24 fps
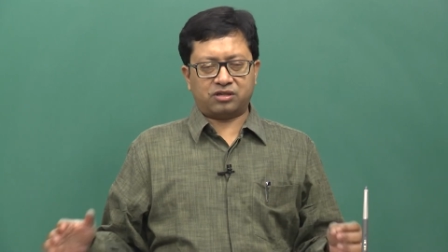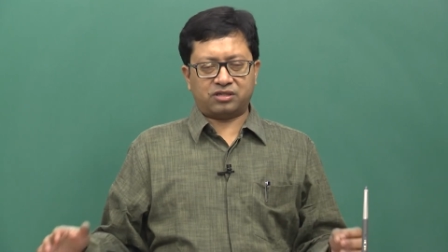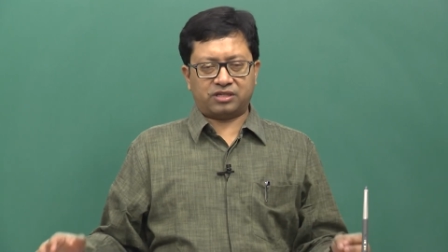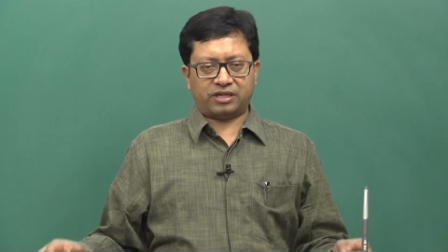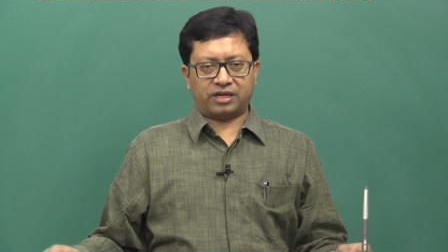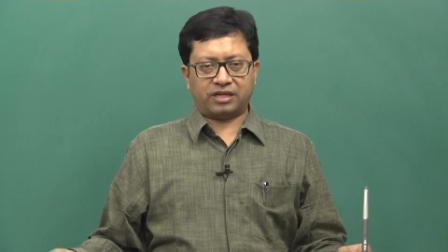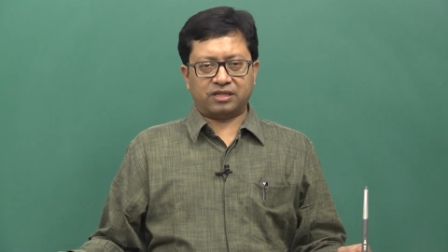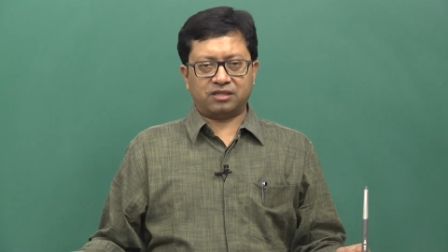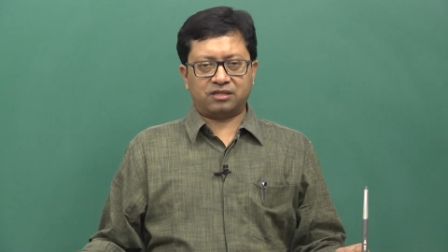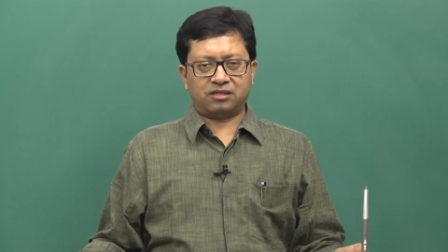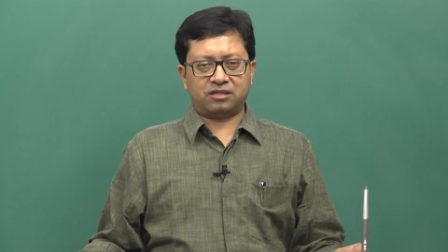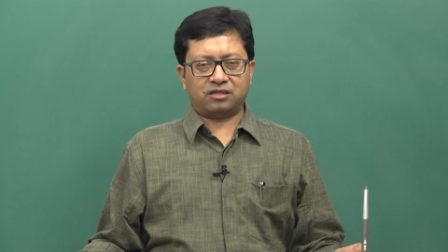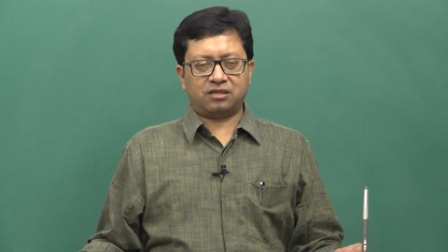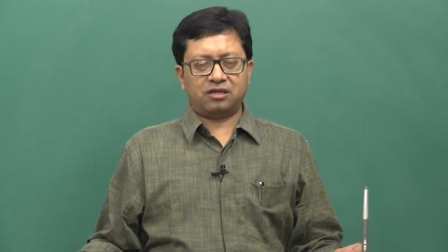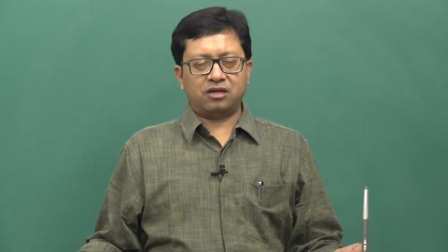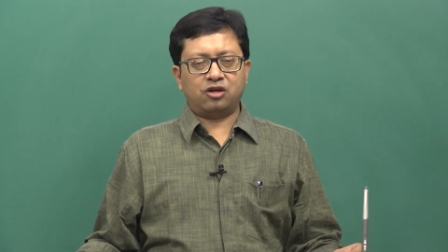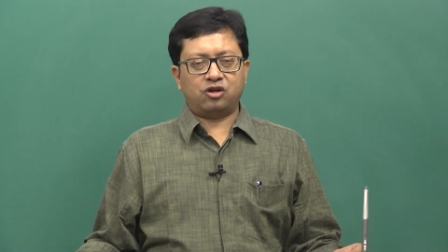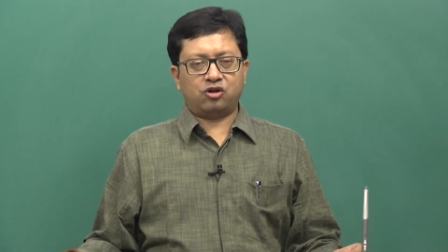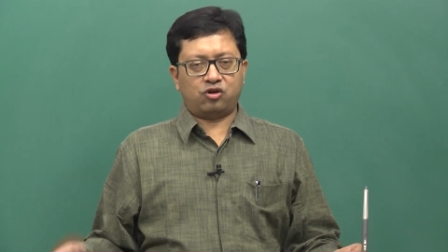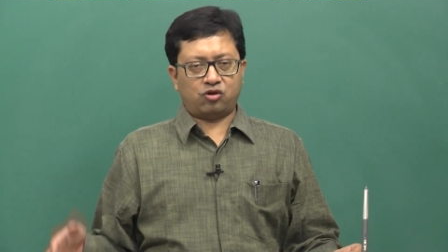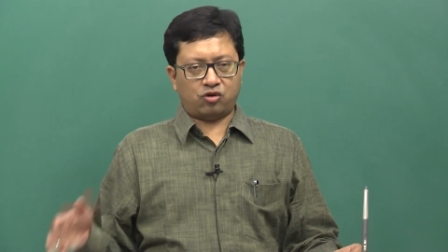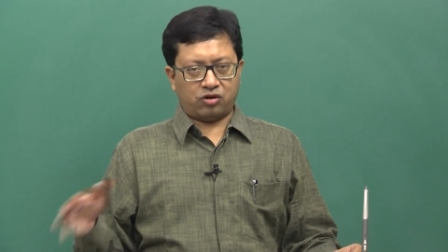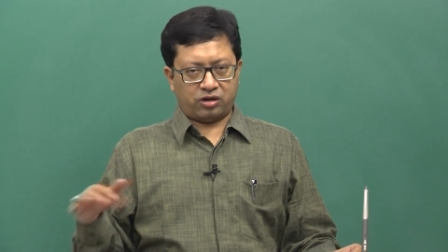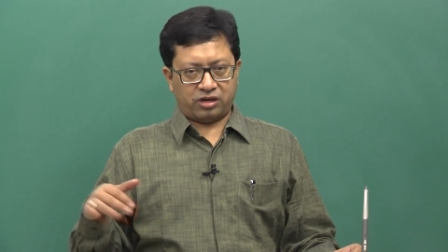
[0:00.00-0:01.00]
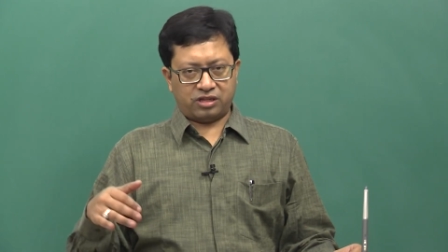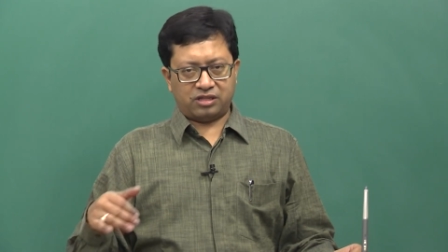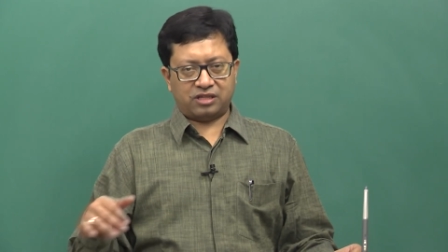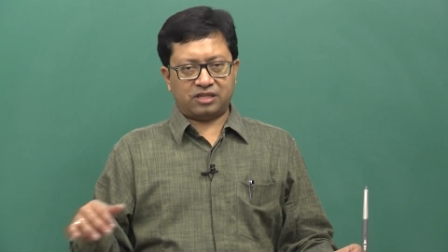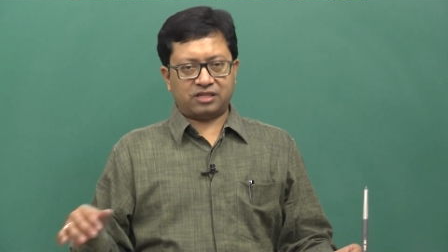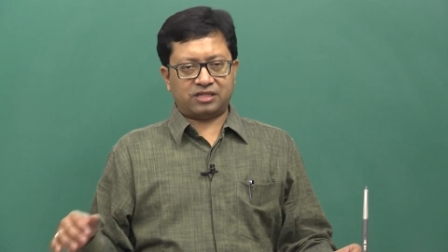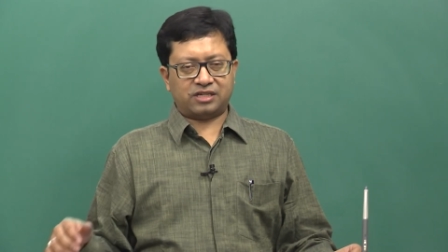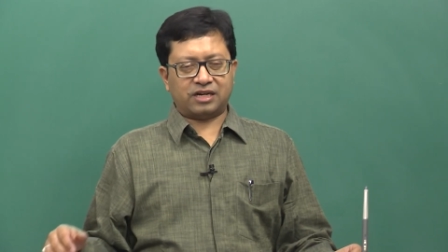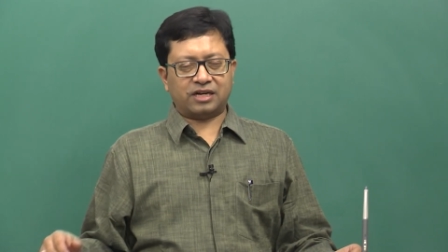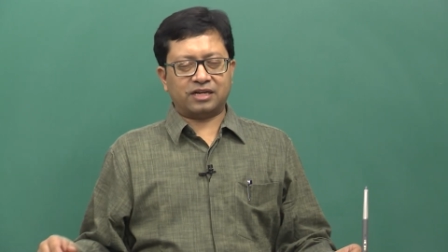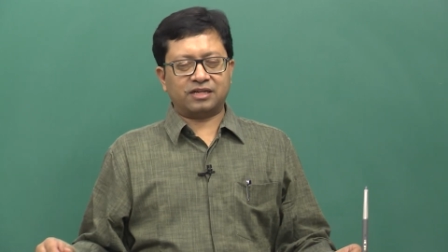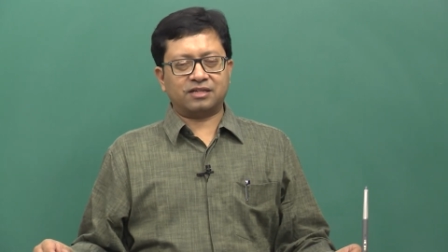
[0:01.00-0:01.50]
sense, not in the
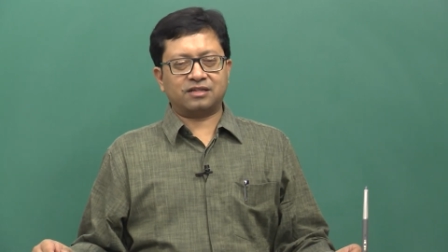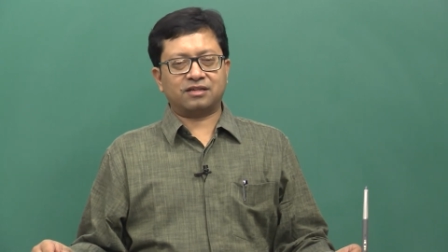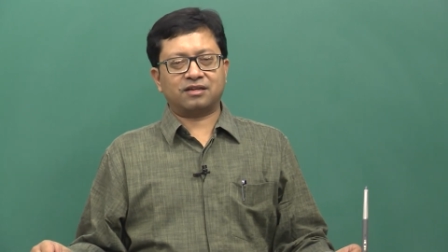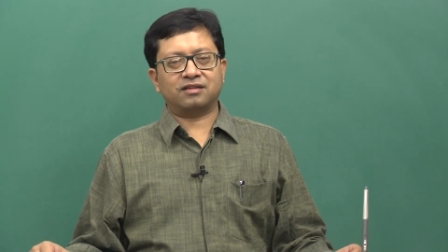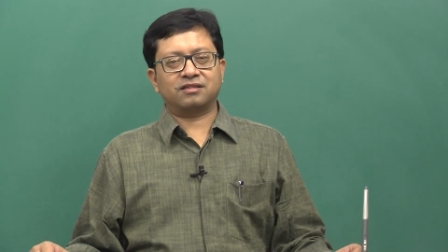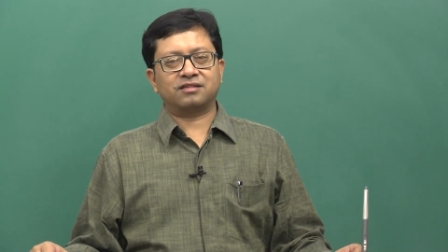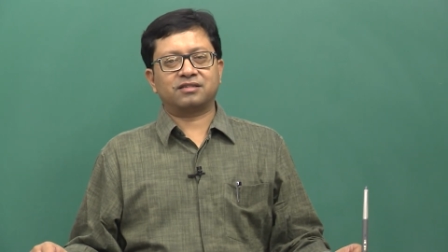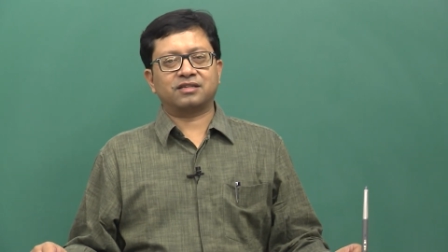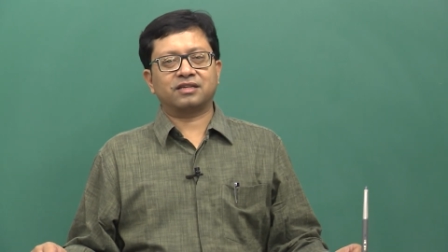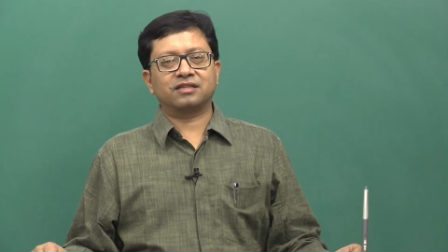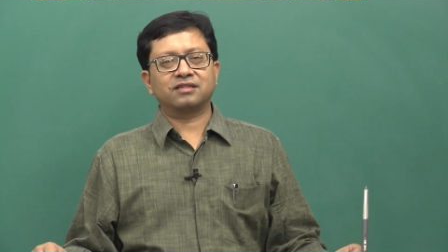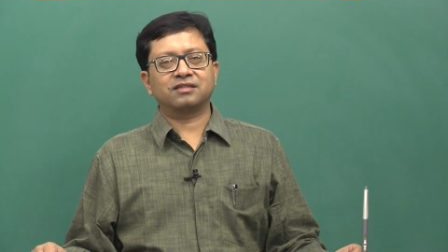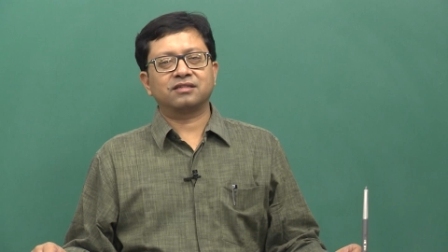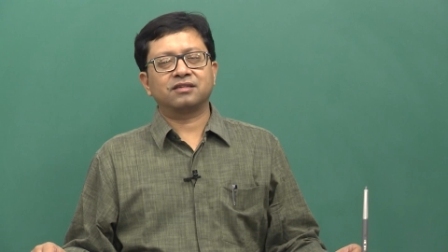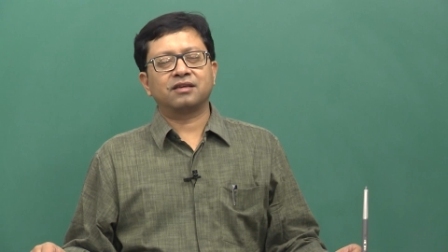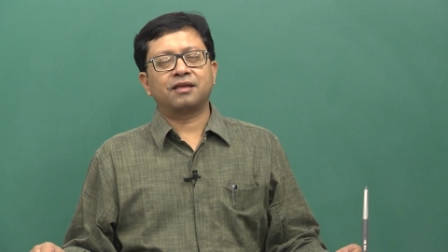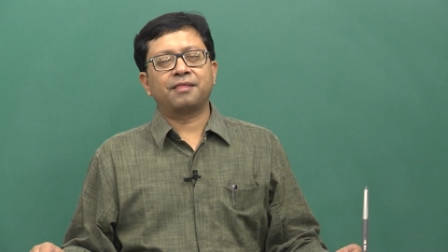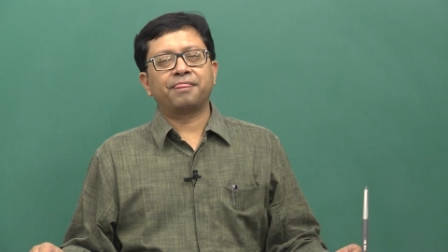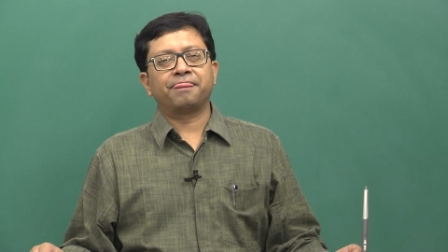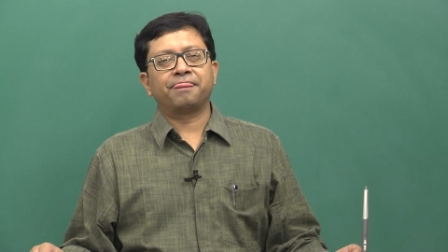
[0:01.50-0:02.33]
statistical sense.